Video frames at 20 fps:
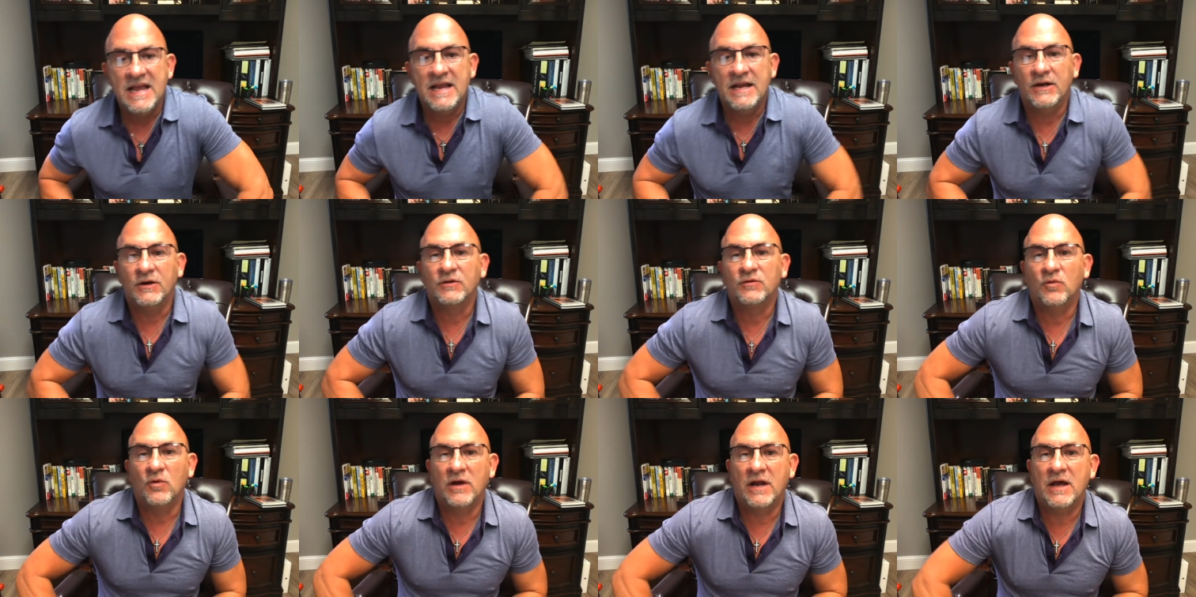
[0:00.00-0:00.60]

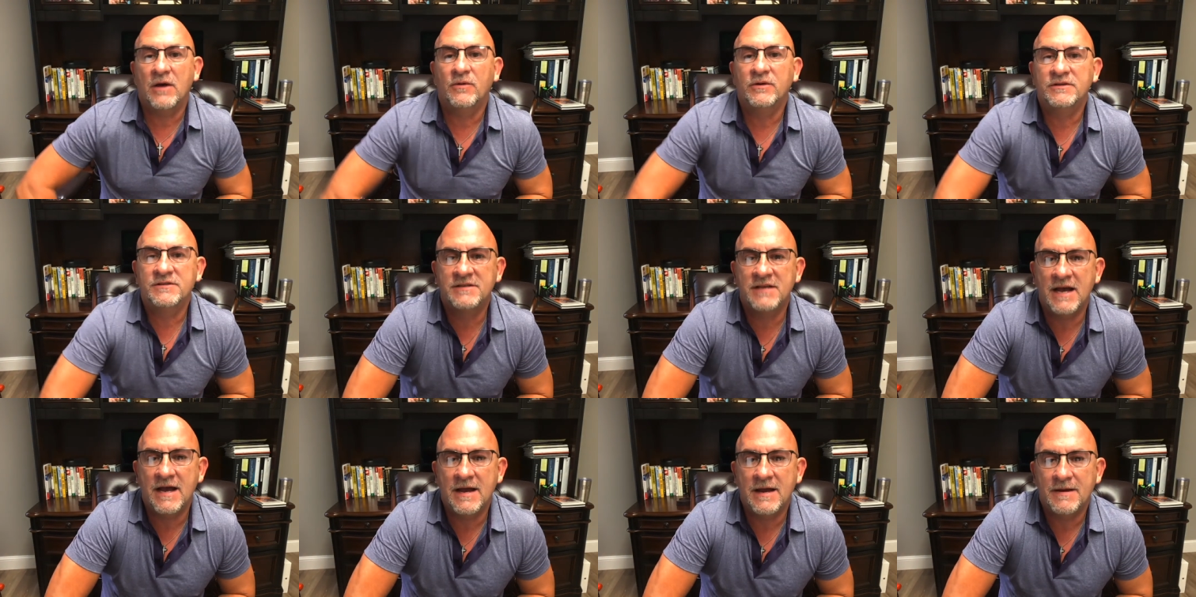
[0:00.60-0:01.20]
here's what I would
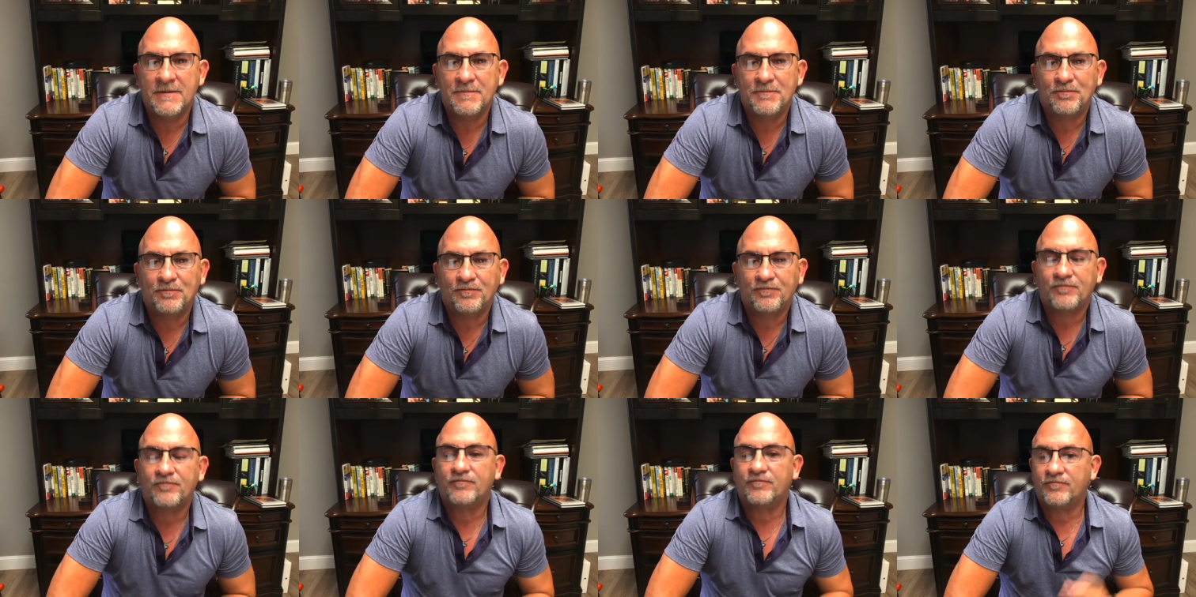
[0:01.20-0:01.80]
say.
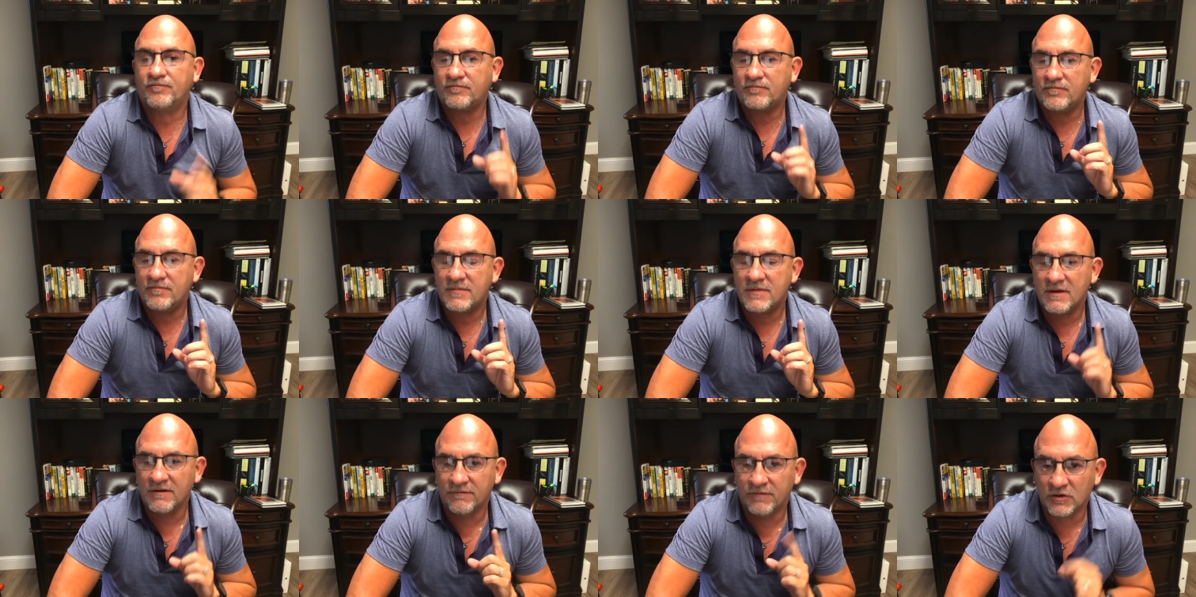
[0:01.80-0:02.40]

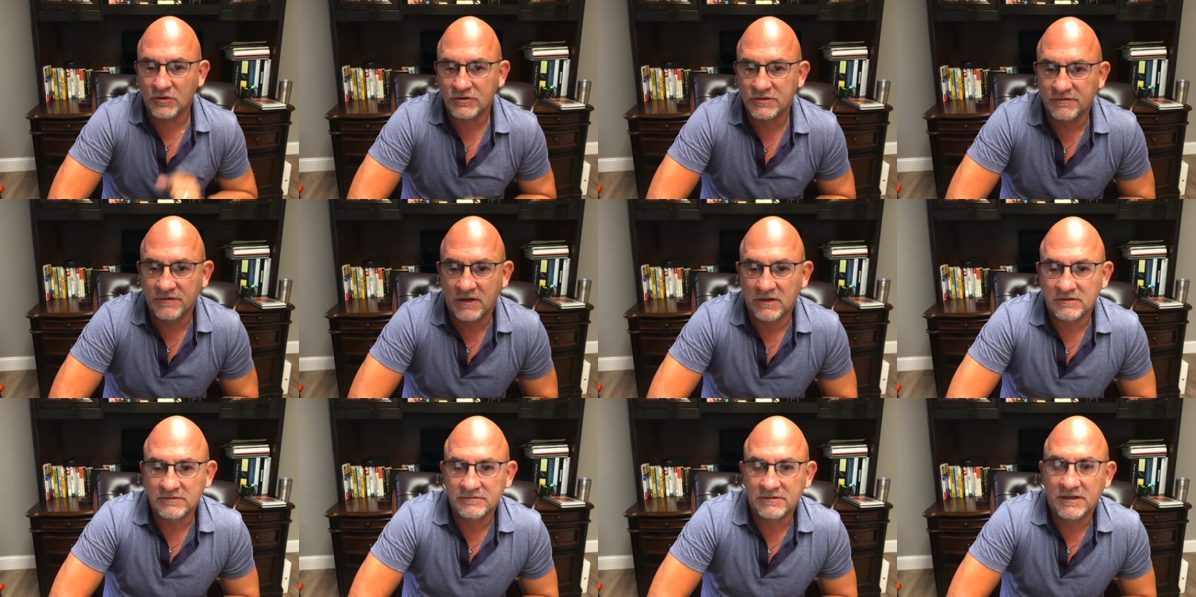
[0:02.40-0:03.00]
First of
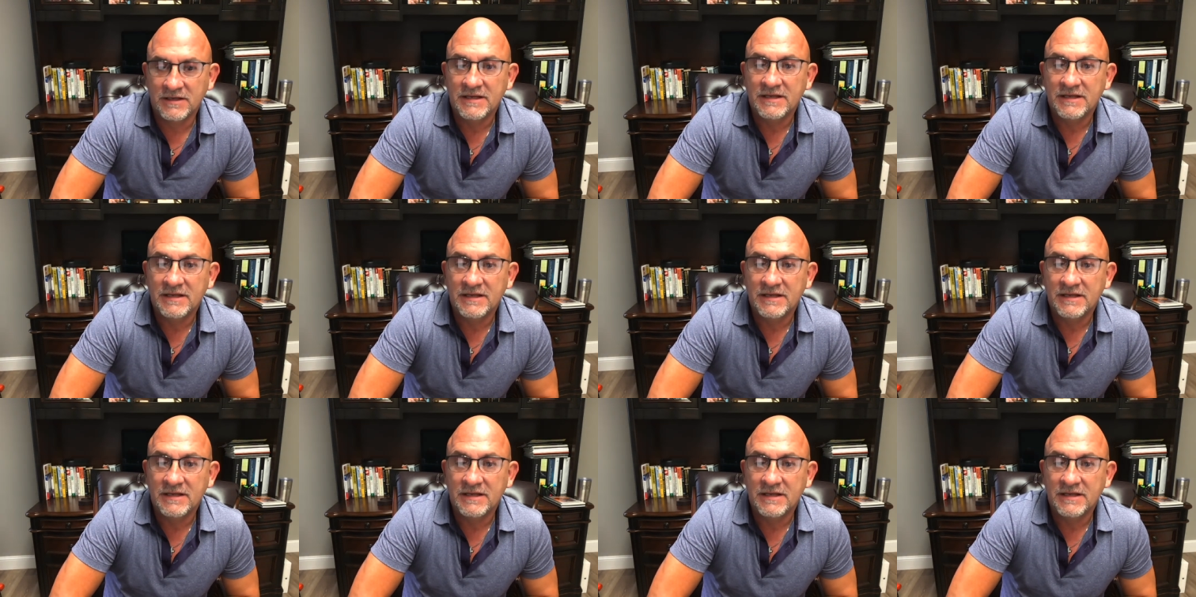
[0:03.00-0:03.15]
all,